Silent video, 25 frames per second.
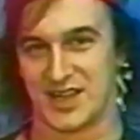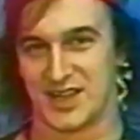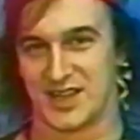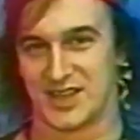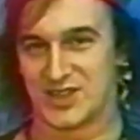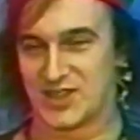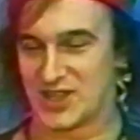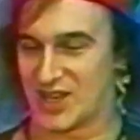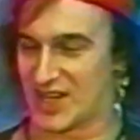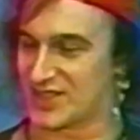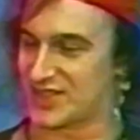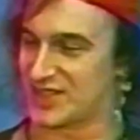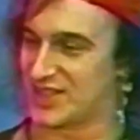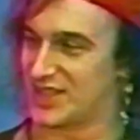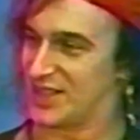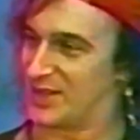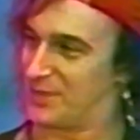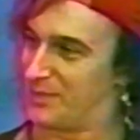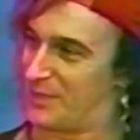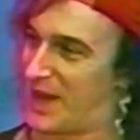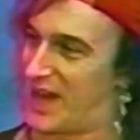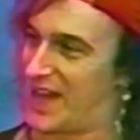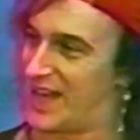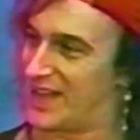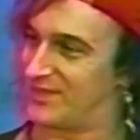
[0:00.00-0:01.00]
Jesse the
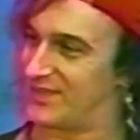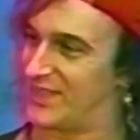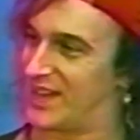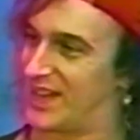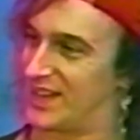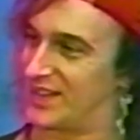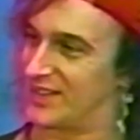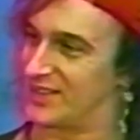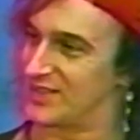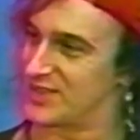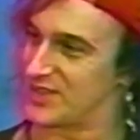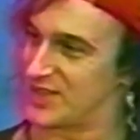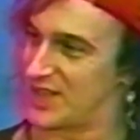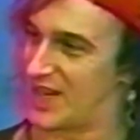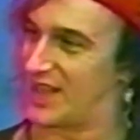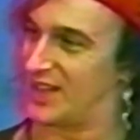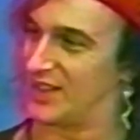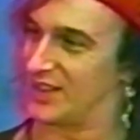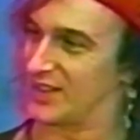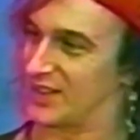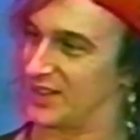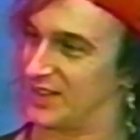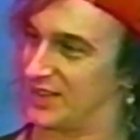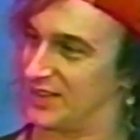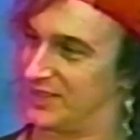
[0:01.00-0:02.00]
Madman
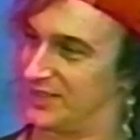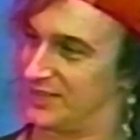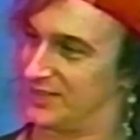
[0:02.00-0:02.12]
Salica.